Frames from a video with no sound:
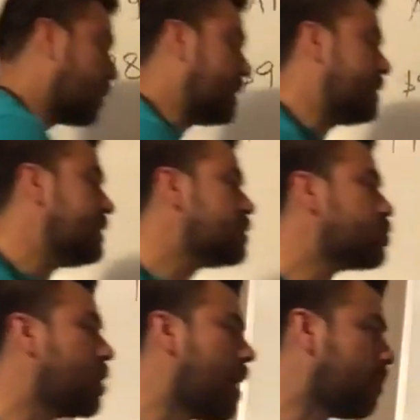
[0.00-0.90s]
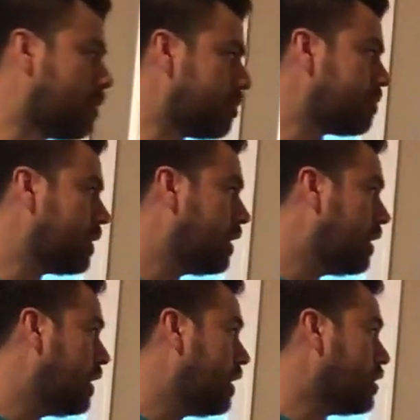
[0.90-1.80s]
in this problem,
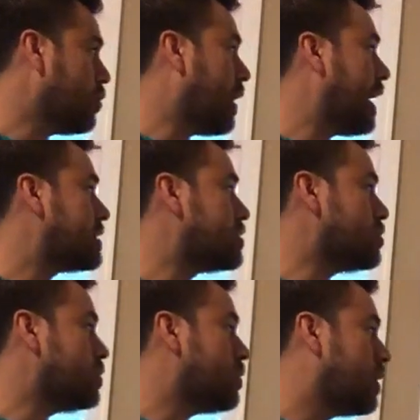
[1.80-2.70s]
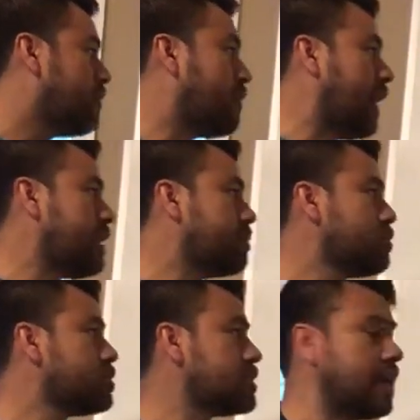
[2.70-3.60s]
you had to find a
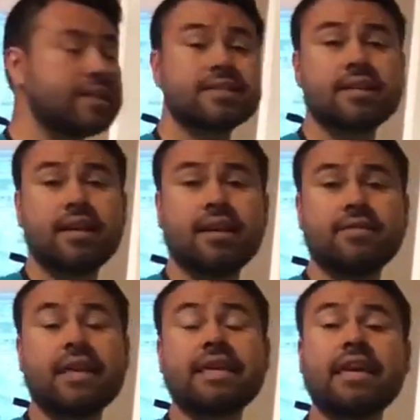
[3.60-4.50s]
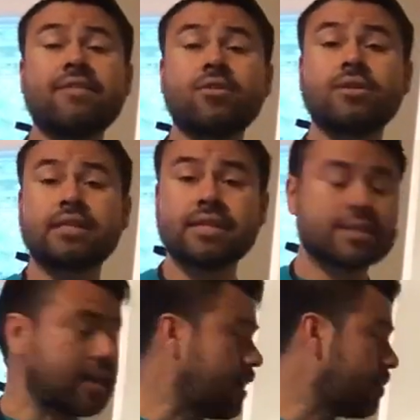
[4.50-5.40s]
percent that gave you a
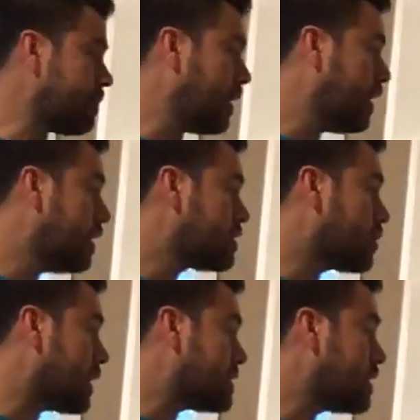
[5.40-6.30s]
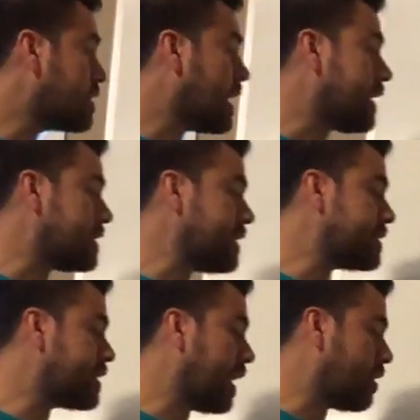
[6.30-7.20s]
discount. So I took that
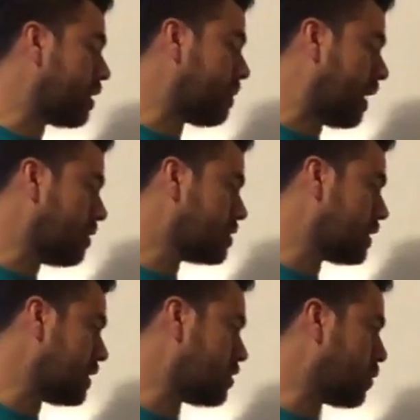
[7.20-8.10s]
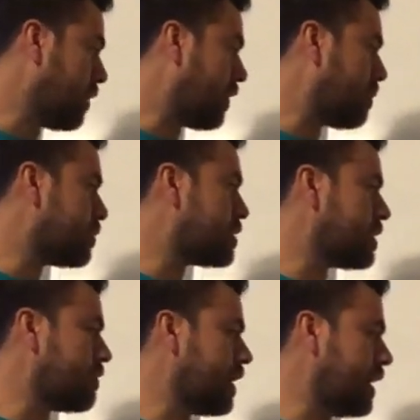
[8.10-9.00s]
discount amount, so I did 25%
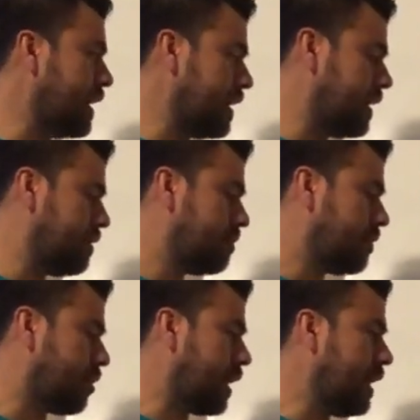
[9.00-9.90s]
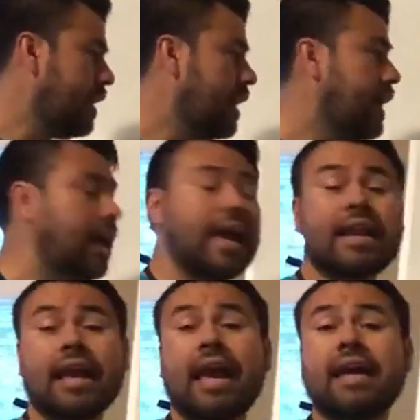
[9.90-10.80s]
of 980, okay? And I
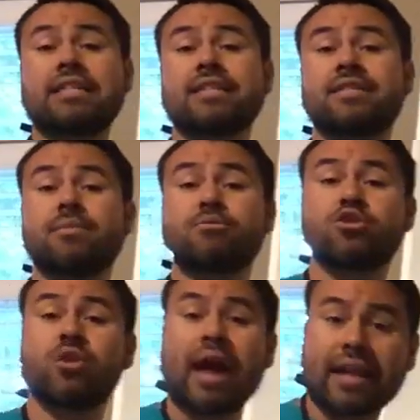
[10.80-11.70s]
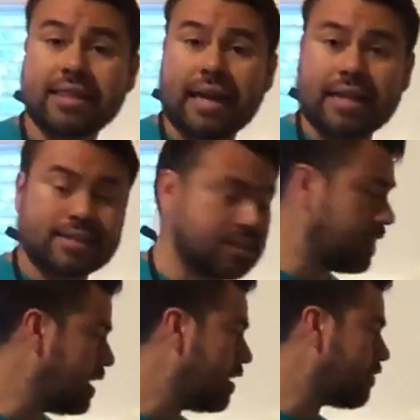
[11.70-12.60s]
had to subtract that
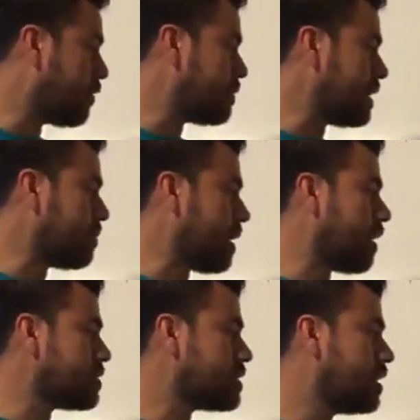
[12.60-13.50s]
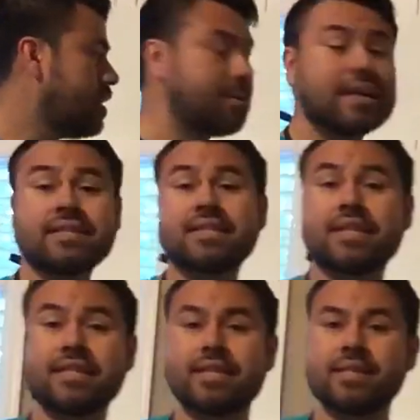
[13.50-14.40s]
from the amount because it's a
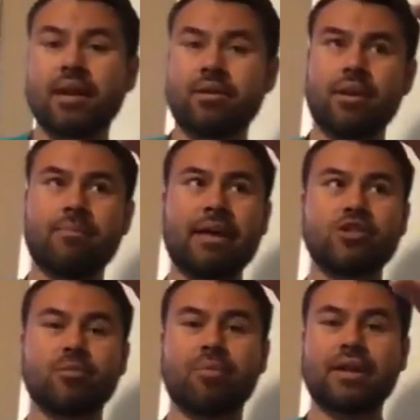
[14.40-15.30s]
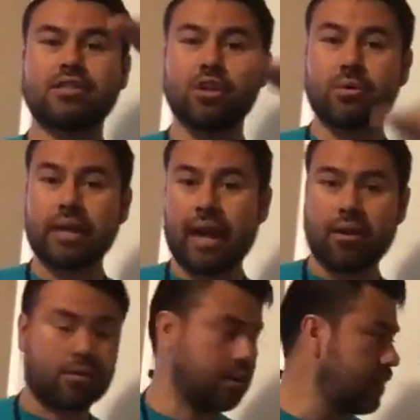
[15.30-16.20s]
discount. It makes your price go
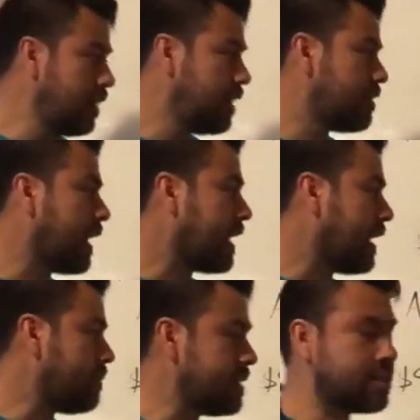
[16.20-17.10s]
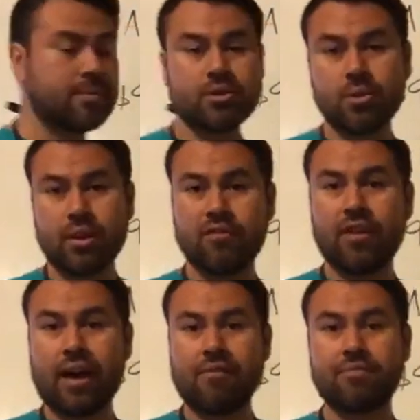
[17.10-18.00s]
down. That gave me
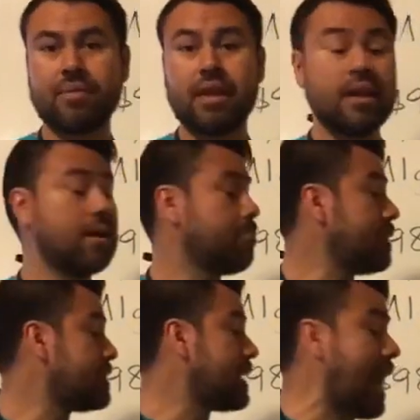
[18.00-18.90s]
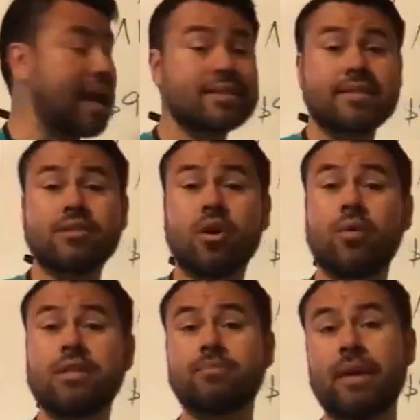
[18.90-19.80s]
$735. But taxes
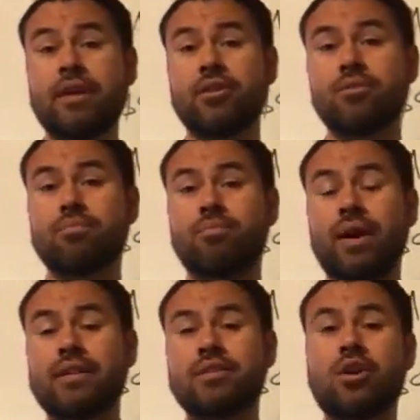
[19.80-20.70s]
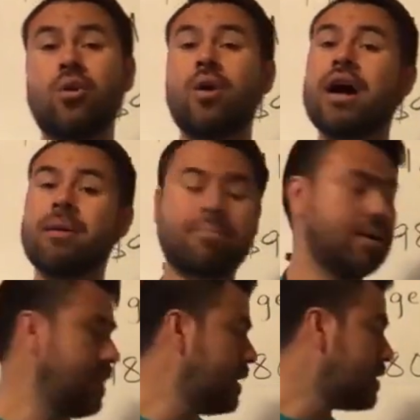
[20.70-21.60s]
always make your price go up.
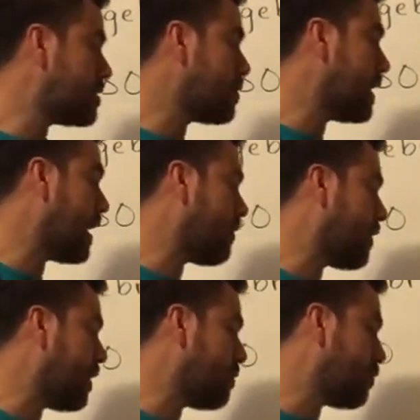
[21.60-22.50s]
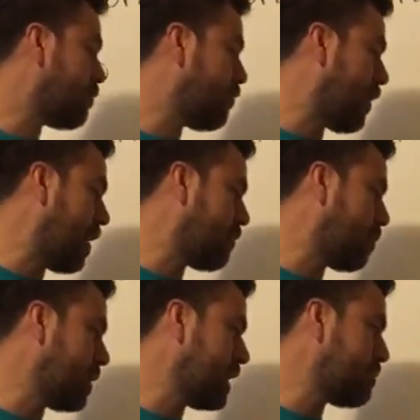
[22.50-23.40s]
So then I found
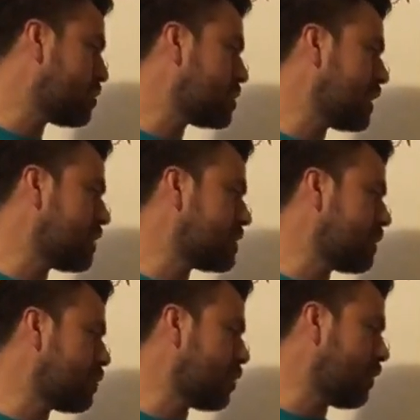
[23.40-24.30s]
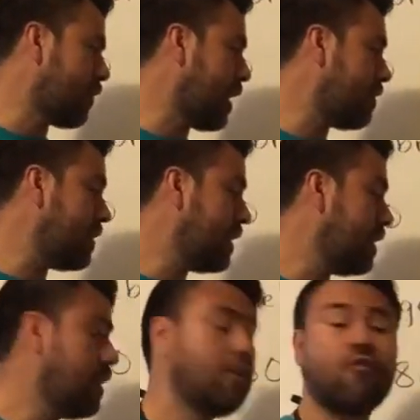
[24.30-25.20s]
5.8% of $735,
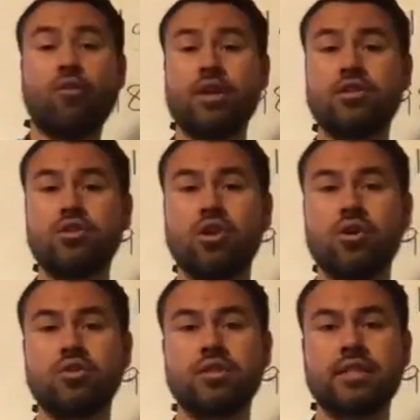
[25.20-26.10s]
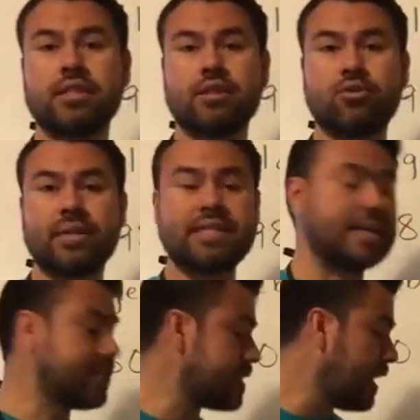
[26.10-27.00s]

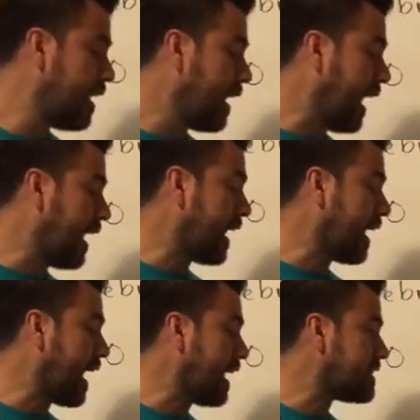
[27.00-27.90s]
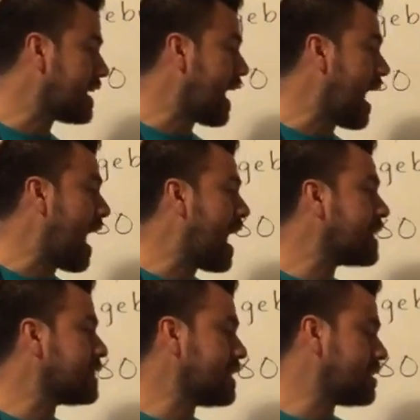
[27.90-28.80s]
$42.63, and I had to add
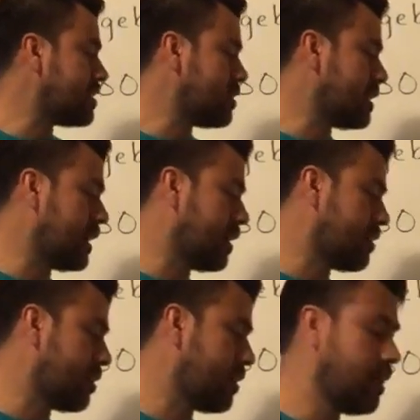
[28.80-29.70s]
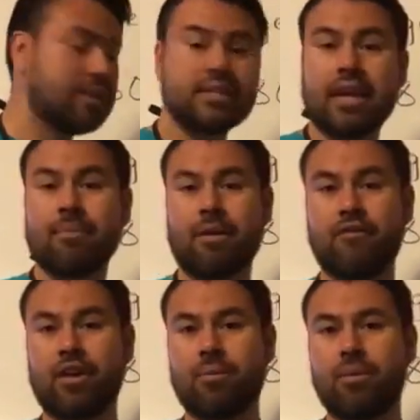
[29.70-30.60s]
these two together to get my
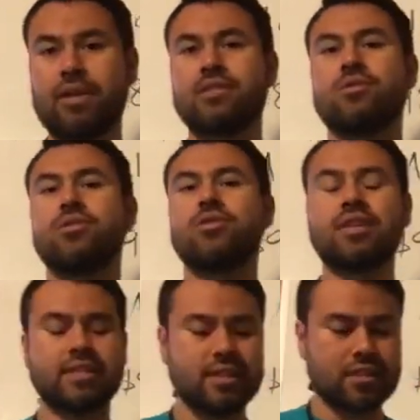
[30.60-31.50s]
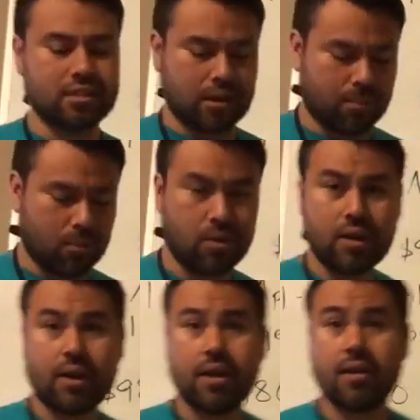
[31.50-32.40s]
final price. So you can see the double
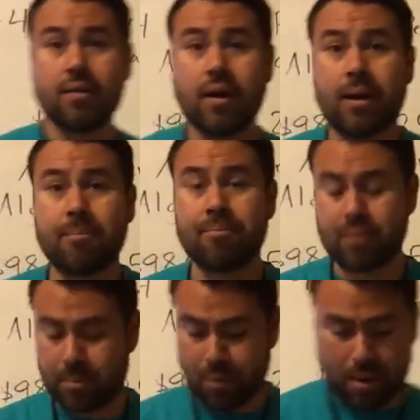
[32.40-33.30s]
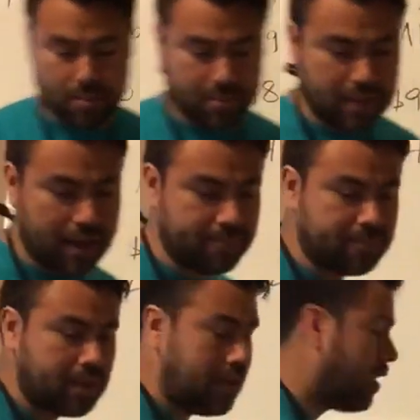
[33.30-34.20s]
problem in that.
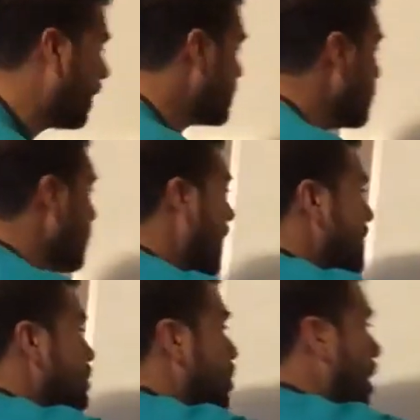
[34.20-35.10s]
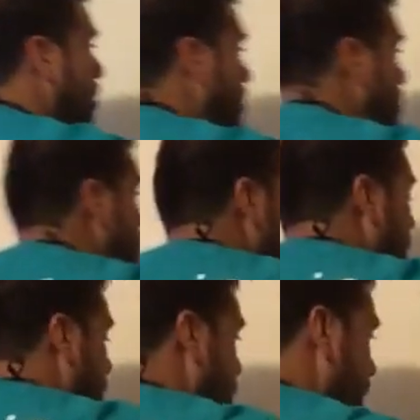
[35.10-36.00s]
All right, the last problems,
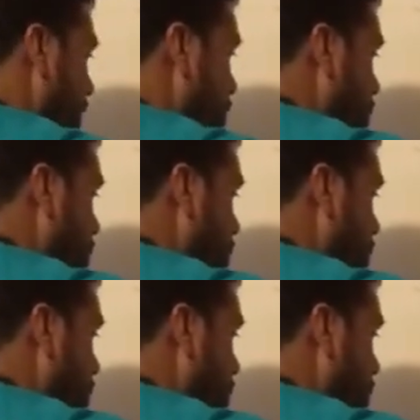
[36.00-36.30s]
I'm only going to do